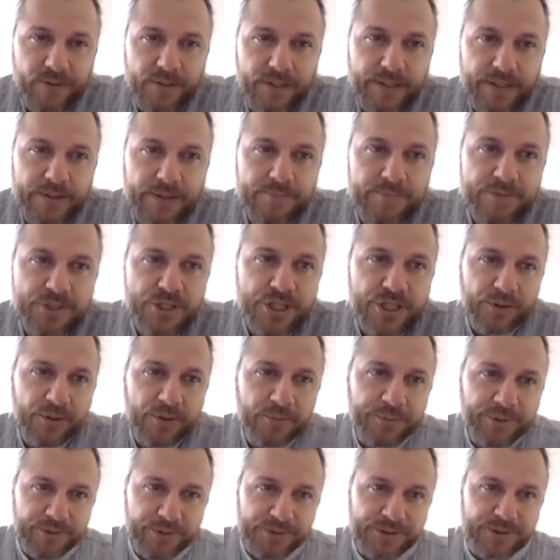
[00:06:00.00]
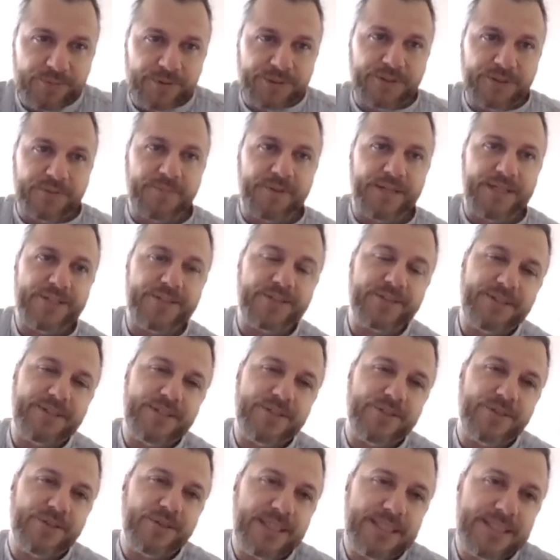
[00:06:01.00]
Child abuse was a major
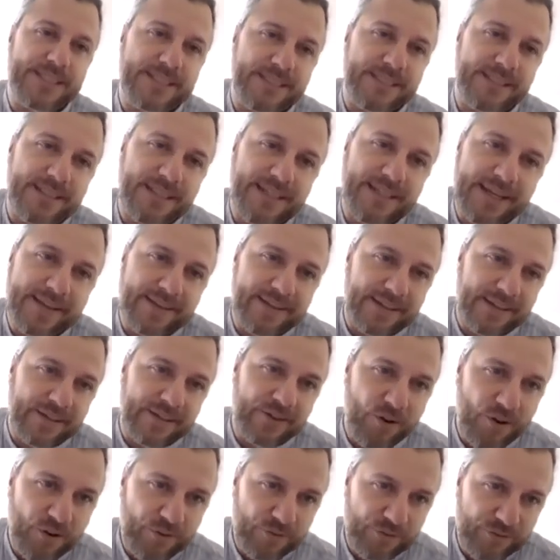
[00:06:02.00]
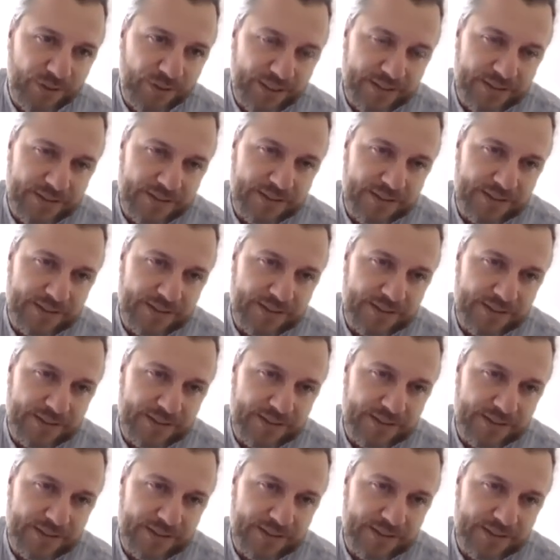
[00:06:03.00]
issue listed, in ethnic conflict.